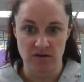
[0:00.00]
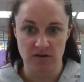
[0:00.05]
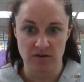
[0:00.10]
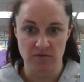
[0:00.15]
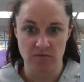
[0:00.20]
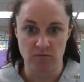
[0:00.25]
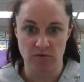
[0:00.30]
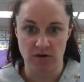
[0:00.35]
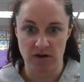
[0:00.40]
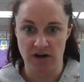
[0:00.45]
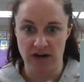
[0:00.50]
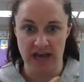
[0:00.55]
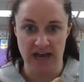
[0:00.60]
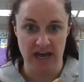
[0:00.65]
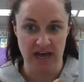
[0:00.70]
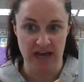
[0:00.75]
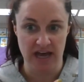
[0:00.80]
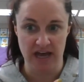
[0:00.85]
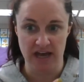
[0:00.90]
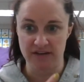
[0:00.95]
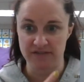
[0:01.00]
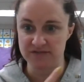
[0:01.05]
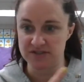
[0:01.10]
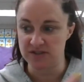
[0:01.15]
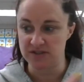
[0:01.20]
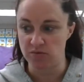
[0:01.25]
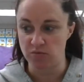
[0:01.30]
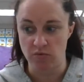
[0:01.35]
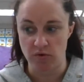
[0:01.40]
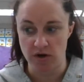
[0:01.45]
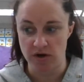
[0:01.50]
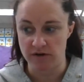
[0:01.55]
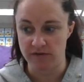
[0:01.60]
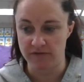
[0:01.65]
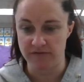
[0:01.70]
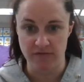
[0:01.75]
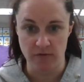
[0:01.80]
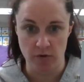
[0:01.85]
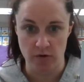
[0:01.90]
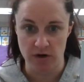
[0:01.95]
what are halves and what are
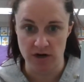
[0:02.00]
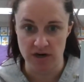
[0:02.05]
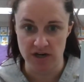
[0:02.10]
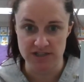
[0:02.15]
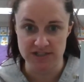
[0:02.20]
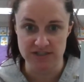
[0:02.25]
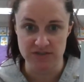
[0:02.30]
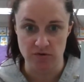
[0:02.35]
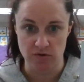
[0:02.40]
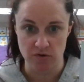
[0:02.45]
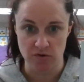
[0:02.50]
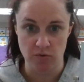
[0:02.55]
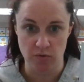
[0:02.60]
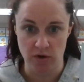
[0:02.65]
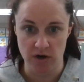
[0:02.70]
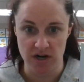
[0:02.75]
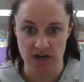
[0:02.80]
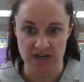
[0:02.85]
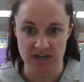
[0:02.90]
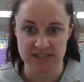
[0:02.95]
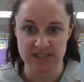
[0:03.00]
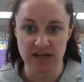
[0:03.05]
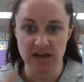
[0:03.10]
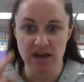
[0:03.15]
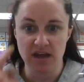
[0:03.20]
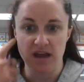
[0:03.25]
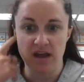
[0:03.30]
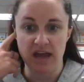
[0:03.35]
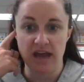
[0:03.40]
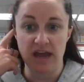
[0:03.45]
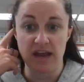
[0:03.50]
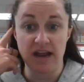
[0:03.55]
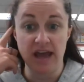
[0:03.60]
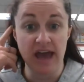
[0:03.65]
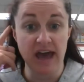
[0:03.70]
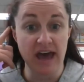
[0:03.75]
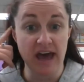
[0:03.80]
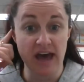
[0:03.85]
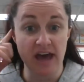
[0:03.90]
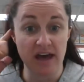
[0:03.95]
fourths or quarters? And
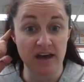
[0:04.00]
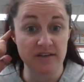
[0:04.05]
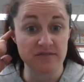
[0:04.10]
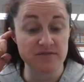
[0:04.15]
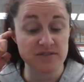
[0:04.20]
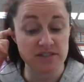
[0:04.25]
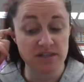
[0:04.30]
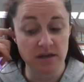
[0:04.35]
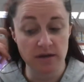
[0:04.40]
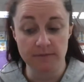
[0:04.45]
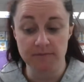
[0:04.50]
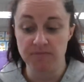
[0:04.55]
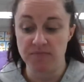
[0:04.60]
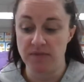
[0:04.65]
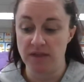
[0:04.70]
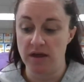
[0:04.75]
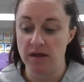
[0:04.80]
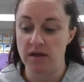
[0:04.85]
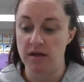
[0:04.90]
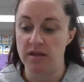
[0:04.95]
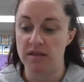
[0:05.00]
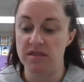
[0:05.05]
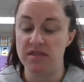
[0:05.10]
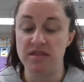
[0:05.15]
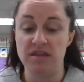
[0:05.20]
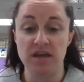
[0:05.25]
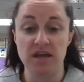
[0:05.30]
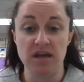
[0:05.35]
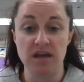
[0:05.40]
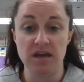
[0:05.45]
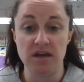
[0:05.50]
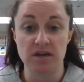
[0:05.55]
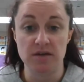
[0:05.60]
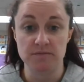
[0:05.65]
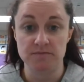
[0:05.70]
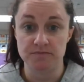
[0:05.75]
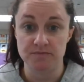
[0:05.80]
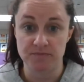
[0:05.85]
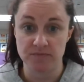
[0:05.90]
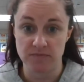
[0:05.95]
halves, the
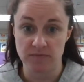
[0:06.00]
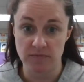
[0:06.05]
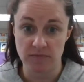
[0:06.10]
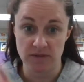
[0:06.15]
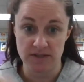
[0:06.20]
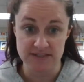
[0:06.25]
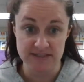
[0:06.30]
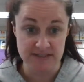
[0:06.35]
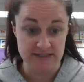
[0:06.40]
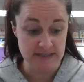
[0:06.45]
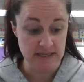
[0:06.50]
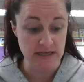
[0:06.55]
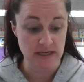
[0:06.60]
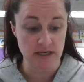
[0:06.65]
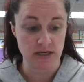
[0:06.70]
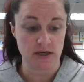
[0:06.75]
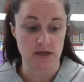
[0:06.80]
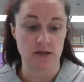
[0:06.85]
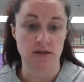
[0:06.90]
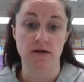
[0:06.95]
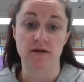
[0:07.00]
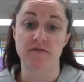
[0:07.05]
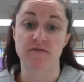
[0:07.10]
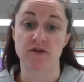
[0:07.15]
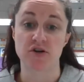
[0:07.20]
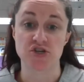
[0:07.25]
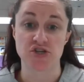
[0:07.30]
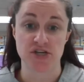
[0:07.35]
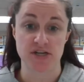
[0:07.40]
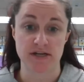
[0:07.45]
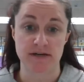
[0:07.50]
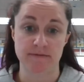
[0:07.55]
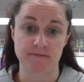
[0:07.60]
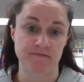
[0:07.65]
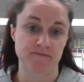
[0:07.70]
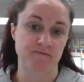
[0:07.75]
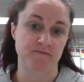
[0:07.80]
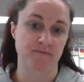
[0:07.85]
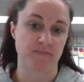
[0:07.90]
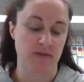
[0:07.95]
singular version,
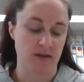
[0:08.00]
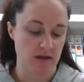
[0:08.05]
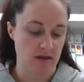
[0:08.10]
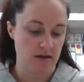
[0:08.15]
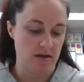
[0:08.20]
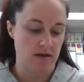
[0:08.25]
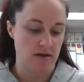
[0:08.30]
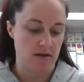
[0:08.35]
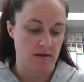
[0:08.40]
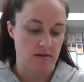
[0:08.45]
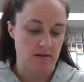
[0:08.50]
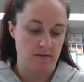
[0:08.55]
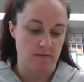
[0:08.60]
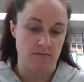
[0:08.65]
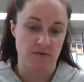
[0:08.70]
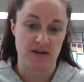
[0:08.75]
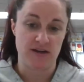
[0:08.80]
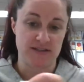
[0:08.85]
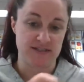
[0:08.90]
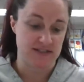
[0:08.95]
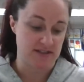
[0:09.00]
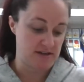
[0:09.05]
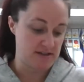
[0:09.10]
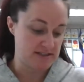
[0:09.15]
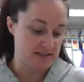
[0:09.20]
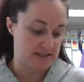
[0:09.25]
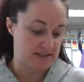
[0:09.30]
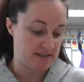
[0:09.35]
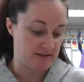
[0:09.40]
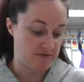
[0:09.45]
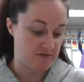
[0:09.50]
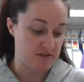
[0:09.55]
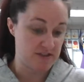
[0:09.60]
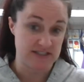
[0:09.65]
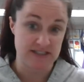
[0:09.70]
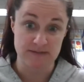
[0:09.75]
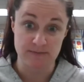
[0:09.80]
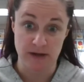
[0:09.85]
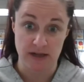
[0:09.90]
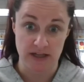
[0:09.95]
because there is a different
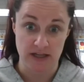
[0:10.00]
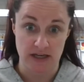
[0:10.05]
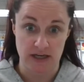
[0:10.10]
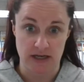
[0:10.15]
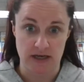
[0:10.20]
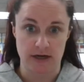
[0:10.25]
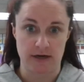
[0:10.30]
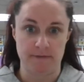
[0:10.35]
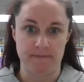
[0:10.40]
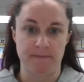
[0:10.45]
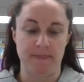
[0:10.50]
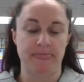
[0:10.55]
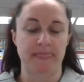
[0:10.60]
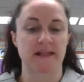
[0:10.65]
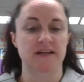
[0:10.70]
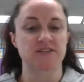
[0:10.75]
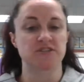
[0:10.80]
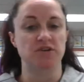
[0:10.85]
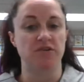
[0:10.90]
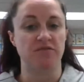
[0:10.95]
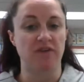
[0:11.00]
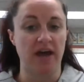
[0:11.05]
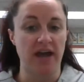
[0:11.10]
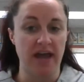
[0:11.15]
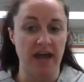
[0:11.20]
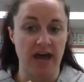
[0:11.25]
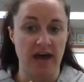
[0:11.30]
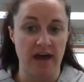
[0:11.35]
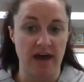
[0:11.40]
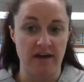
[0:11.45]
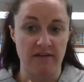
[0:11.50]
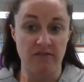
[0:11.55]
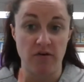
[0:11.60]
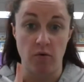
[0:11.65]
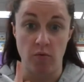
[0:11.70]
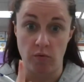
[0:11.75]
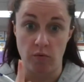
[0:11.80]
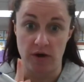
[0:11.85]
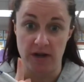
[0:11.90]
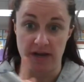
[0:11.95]
spelling here. So if I have
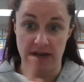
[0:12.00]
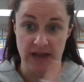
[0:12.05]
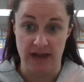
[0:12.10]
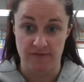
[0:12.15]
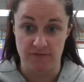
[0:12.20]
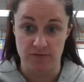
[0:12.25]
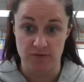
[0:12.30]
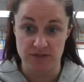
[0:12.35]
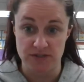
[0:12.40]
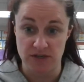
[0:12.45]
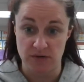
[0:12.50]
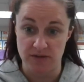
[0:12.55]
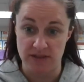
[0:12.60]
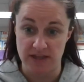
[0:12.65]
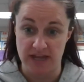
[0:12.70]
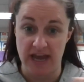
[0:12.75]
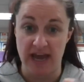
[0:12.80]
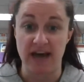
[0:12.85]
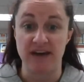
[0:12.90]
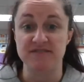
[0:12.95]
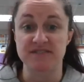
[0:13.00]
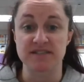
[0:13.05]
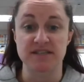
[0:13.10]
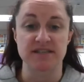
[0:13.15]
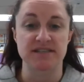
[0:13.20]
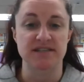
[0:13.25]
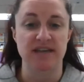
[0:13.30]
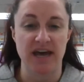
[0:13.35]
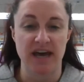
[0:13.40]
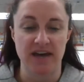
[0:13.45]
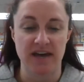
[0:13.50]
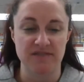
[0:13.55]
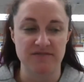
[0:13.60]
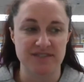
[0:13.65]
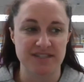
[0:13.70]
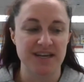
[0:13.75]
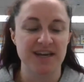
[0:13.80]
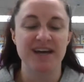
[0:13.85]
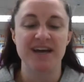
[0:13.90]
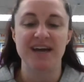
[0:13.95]
1/2, we'll start with the halves, because
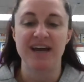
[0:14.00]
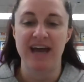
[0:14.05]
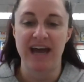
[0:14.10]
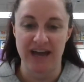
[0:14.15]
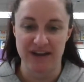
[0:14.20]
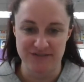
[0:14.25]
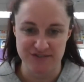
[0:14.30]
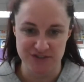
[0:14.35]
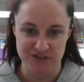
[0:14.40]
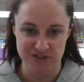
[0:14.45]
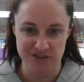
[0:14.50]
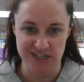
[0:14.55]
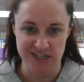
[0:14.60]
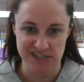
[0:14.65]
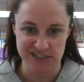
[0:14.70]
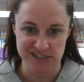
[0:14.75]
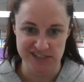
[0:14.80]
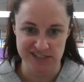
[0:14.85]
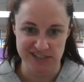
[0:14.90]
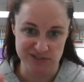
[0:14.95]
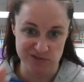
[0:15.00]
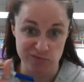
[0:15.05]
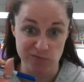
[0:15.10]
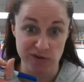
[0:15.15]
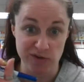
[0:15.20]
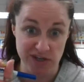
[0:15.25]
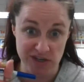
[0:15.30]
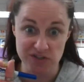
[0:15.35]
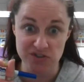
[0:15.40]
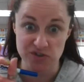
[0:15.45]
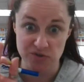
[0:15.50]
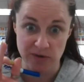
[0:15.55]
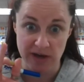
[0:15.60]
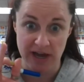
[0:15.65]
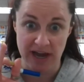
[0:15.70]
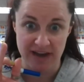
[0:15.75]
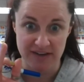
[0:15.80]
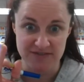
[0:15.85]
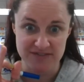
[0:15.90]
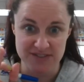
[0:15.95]
halves are the easiest. We can do
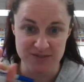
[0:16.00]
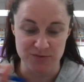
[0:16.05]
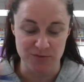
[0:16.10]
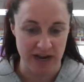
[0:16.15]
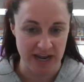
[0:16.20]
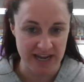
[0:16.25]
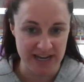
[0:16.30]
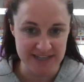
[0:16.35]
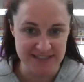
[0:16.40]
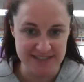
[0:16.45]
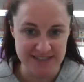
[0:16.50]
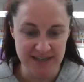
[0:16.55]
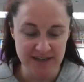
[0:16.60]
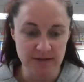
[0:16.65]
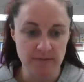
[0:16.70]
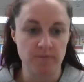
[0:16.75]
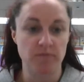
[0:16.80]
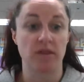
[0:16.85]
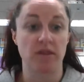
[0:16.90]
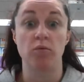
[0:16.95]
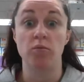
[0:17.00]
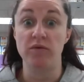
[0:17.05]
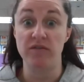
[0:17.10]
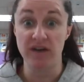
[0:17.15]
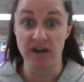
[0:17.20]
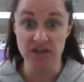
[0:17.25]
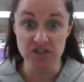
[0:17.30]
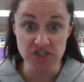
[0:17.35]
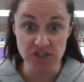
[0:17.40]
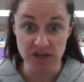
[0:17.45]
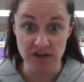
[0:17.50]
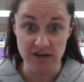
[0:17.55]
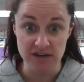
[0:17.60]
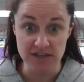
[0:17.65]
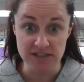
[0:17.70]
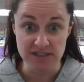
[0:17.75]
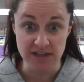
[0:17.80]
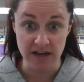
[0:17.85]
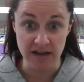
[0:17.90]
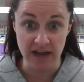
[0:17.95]
halves, right? We've actually already
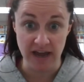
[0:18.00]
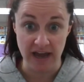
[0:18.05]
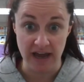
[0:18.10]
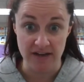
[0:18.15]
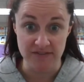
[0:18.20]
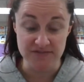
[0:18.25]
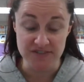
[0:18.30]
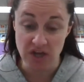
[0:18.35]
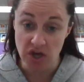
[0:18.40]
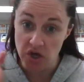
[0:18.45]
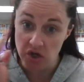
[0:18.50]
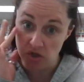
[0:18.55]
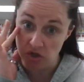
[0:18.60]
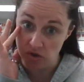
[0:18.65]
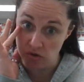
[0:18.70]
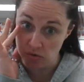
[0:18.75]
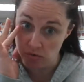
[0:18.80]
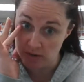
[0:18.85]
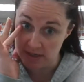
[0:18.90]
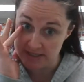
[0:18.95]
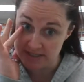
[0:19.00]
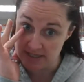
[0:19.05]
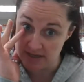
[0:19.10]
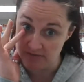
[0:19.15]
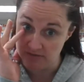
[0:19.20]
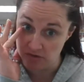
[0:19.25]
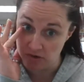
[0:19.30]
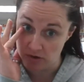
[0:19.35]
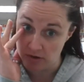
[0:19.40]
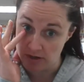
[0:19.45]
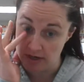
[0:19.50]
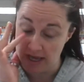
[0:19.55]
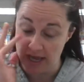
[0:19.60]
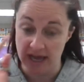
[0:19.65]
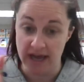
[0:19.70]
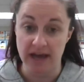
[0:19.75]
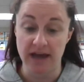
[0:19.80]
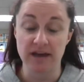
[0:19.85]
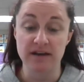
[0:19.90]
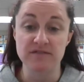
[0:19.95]
done halves. You guys have learned
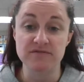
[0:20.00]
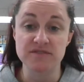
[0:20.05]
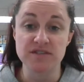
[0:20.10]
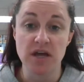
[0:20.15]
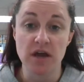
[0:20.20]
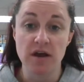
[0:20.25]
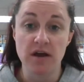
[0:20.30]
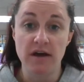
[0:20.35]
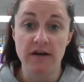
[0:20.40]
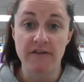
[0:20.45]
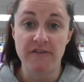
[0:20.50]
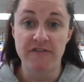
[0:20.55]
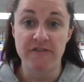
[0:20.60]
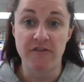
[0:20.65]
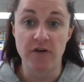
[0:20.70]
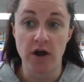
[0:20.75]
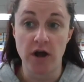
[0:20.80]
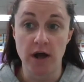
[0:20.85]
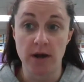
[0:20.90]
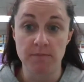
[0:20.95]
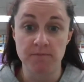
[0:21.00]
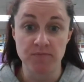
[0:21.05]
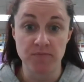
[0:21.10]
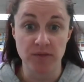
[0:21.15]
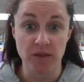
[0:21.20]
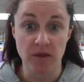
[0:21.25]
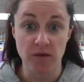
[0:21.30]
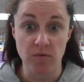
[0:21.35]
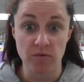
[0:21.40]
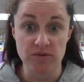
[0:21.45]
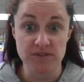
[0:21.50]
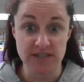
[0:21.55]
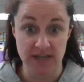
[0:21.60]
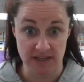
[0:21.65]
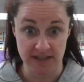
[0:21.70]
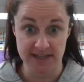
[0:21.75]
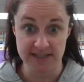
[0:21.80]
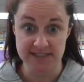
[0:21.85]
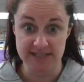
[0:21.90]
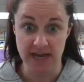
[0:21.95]
halves from
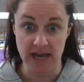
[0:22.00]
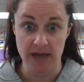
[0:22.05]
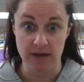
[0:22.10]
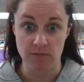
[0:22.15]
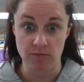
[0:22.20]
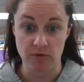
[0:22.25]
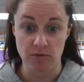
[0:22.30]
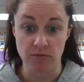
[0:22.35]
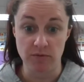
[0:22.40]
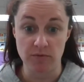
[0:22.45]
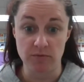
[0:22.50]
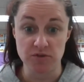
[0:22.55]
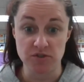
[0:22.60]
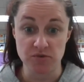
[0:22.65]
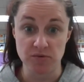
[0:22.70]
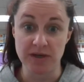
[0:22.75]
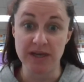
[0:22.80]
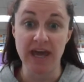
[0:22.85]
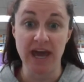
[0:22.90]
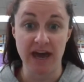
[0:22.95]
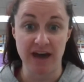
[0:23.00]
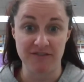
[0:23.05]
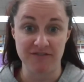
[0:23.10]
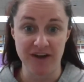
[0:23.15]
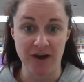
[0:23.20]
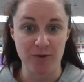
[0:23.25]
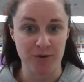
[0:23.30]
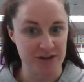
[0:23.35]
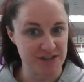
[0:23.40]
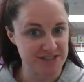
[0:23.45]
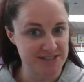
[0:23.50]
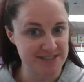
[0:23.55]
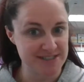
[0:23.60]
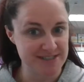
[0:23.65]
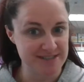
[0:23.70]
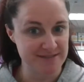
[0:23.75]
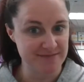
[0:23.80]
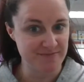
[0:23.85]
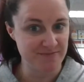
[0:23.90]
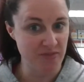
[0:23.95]
telling time when we were doing half hours.
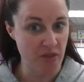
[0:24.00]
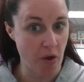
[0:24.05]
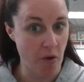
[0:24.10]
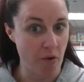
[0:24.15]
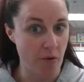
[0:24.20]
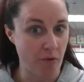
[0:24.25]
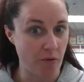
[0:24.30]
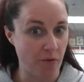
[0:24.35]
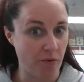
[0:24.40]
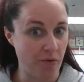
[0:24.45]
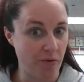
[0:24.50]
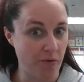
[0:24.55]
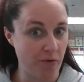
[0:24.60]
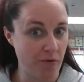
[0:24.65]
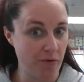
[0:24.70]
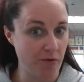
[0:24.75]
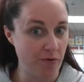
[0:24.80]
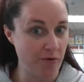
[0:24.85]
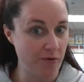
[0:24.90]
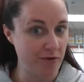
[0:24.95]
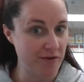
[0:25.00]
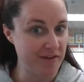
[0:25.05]
Oh,